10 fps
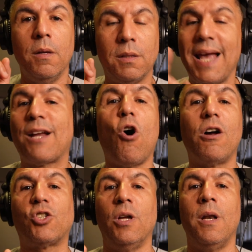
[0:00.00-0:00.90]
take
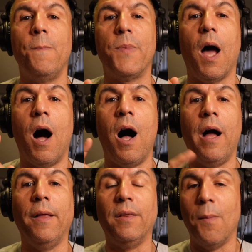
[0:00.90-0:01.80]
caution
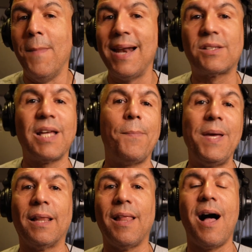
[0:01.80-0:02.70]
on the minutes that are
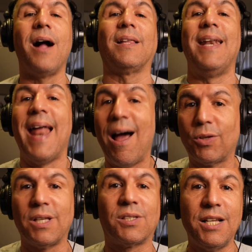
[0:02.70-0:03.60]
being logged. And now
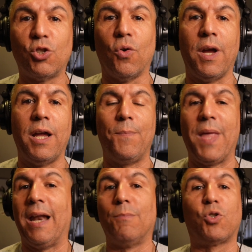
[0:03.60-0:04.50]
with this injury,
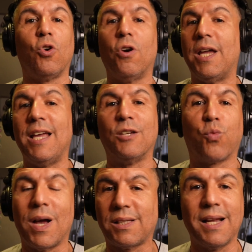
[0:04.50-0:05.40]
and I'm sure he is
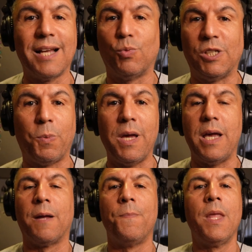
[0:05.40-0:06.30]
resting as we
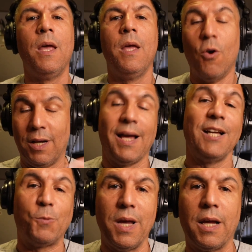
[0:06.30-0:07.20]
speak, or as
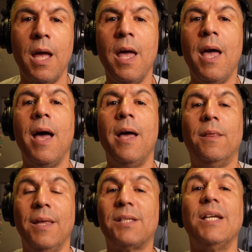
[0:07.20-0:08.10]
I speak,
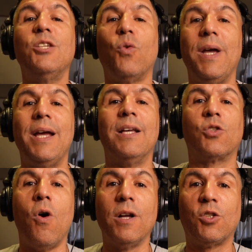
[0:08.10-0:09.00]
this injury
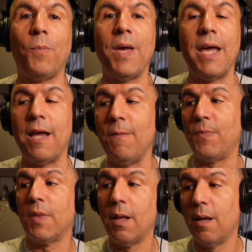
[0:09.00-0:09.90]
is going to be